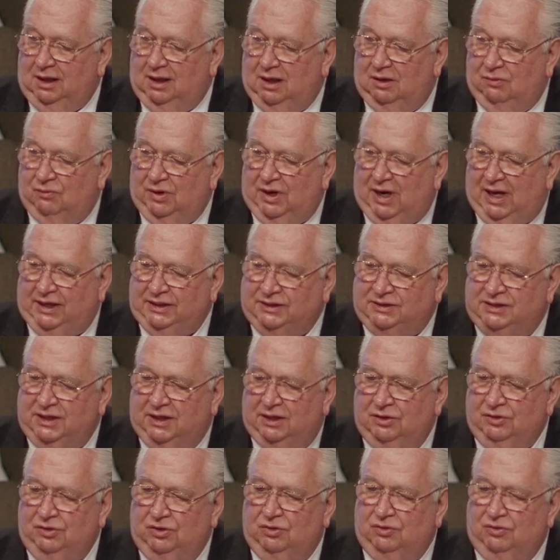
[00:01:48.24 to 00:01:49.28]
And when I
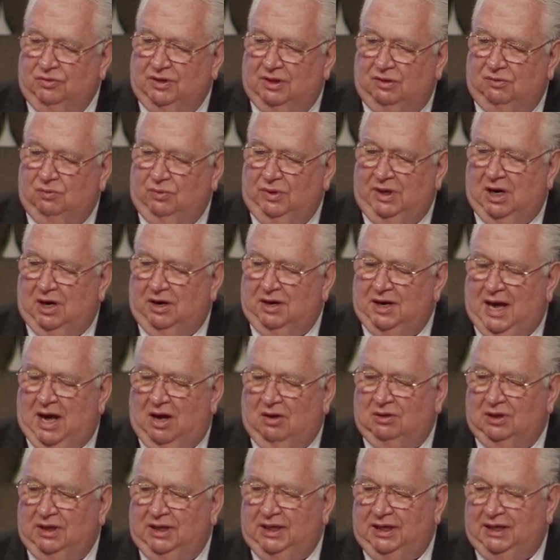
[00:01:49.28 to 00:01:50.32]
tell you that we are
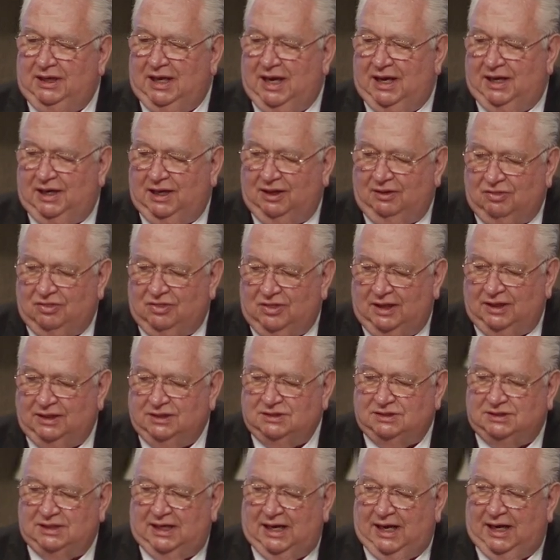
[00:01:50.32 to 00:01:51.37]
now litigating
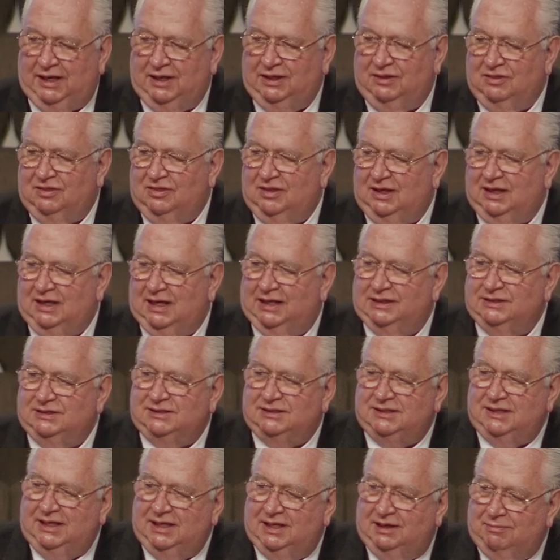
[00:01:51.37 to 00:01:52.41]
things that I didn't think I'd
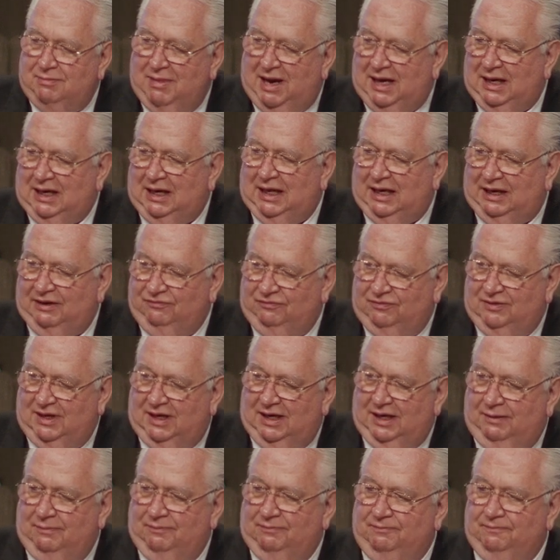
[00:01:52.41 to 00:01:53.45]
see in my lifetime,